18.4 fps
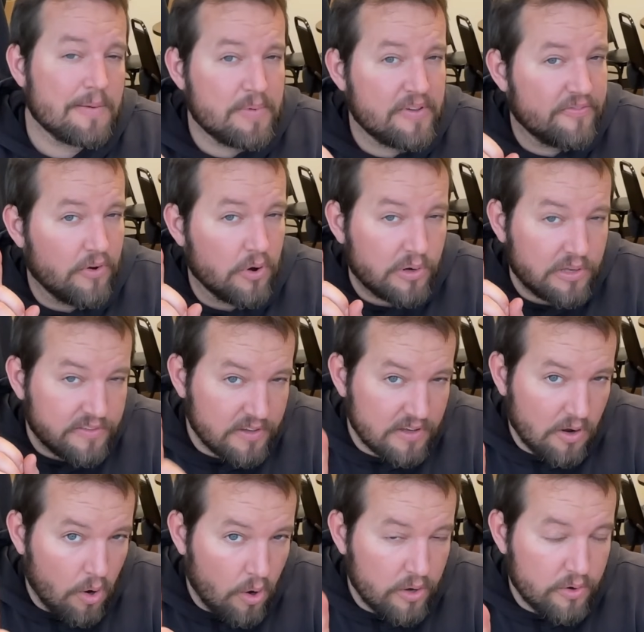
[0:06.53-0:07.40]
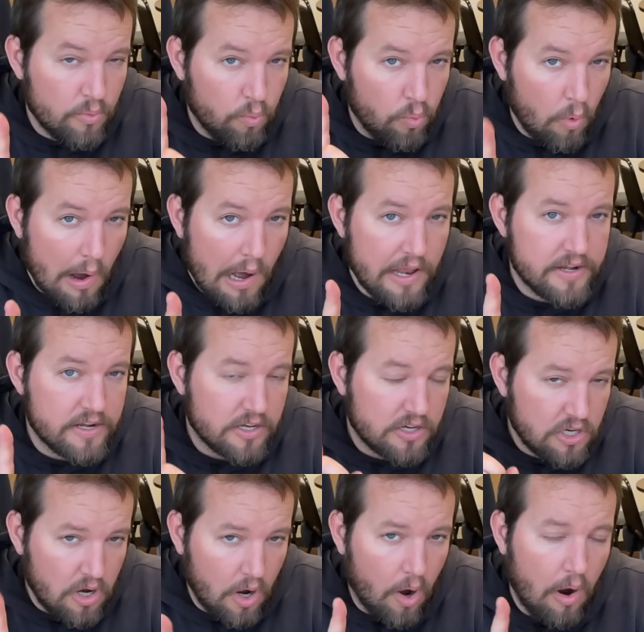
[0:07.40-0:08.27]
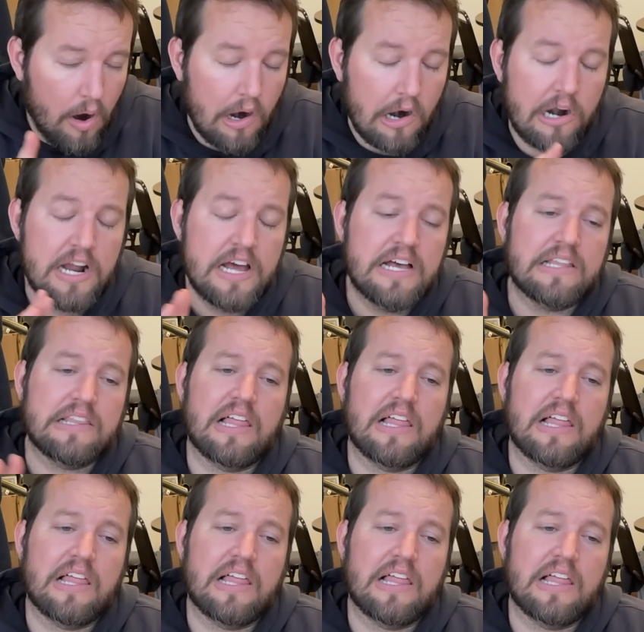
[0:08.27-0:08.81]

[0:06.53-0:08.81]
to be focusing on one car